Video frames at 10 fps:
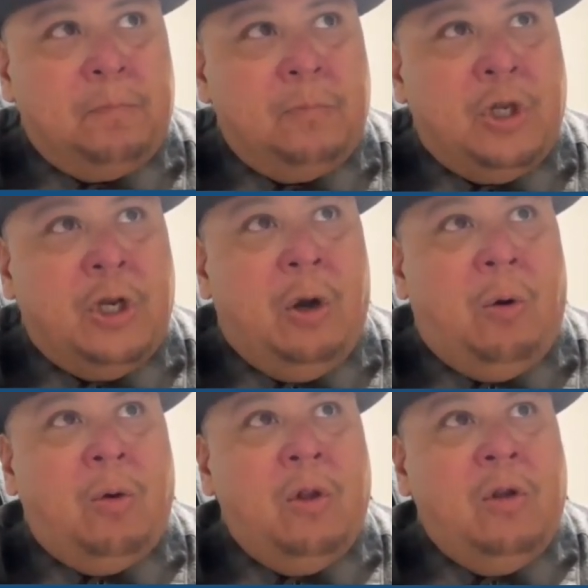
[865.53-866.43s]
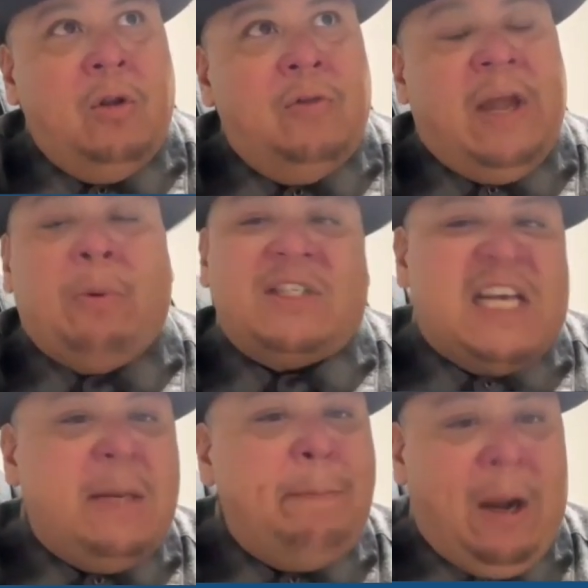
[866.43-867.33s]
they were
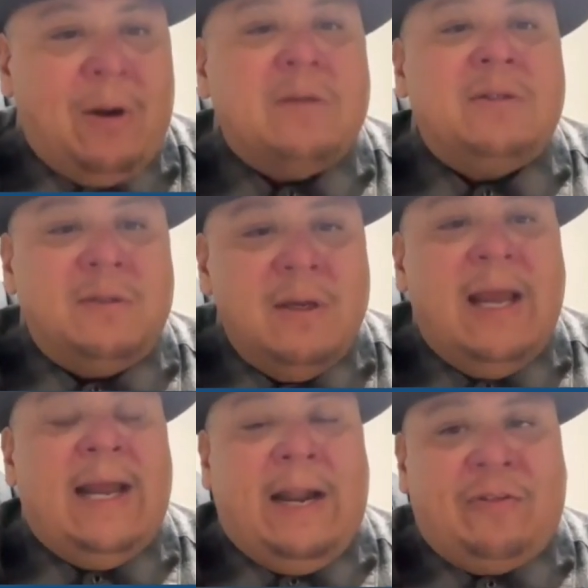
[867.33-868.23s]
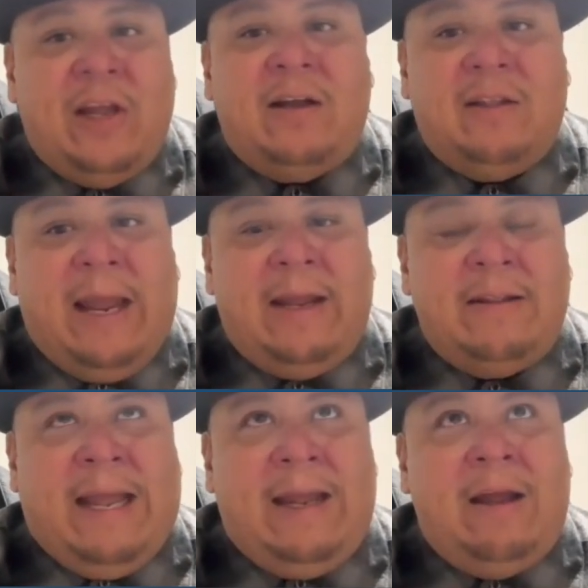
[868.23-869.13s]
teen parents, and I think
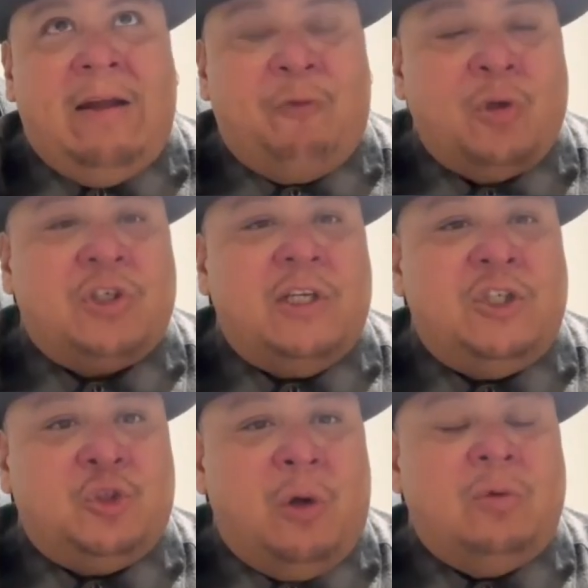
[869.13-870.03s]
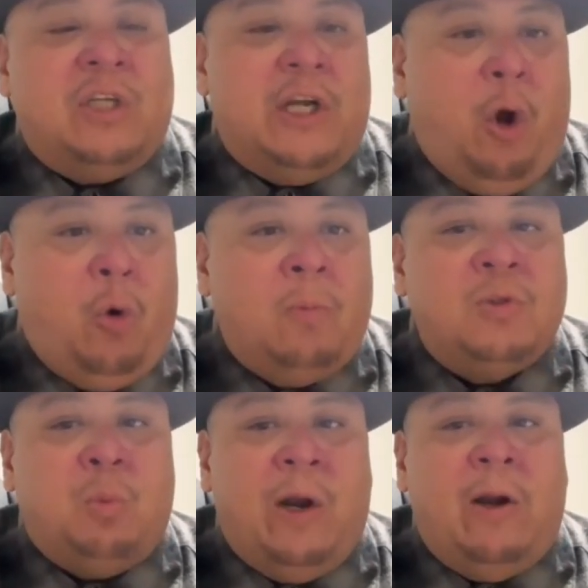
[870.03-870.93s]
they unfortunately struggled in
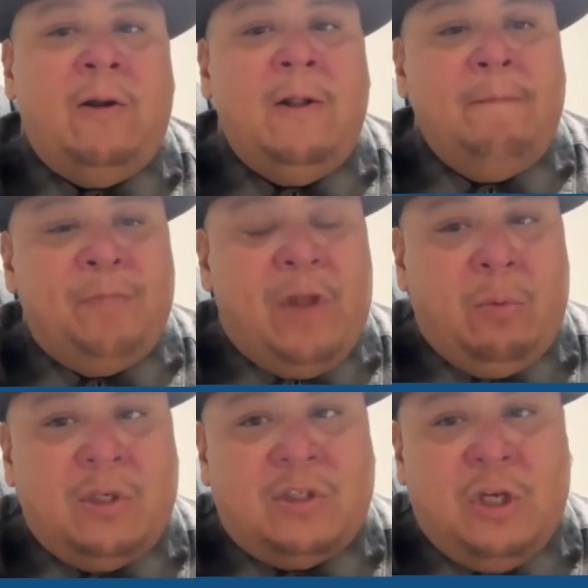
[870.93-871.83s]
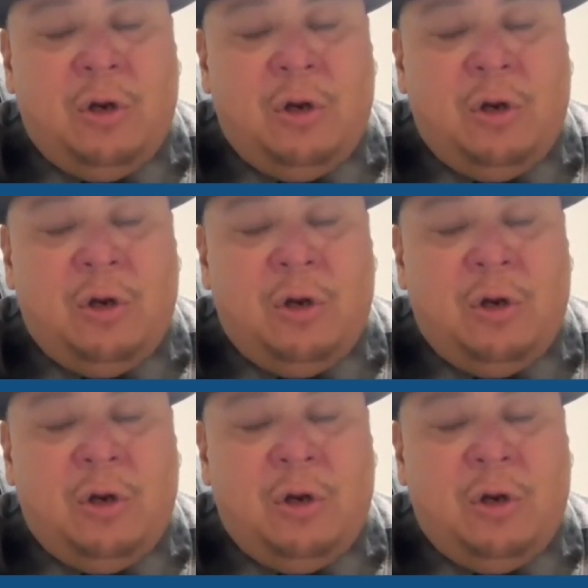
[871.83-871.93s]
homes where there was